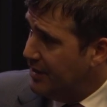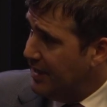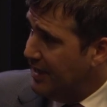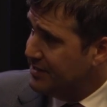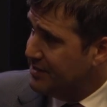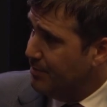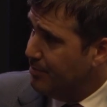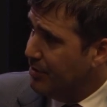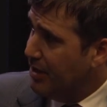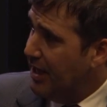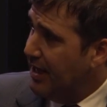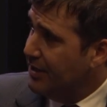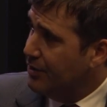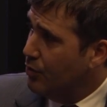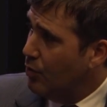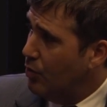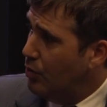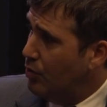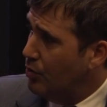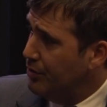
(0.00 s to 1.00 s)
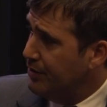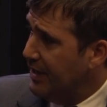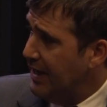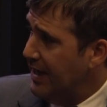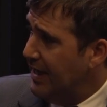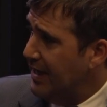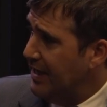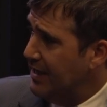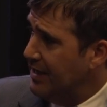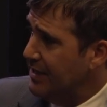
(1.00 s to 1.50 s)
That's at Blind Gold
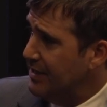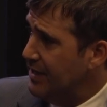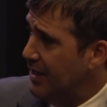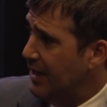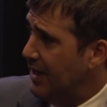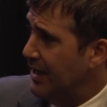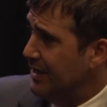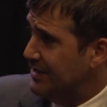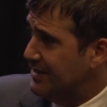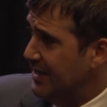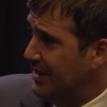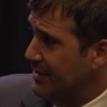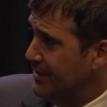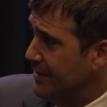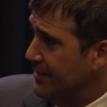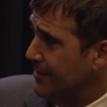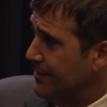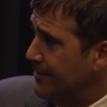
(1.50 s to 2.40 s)
and Tinton.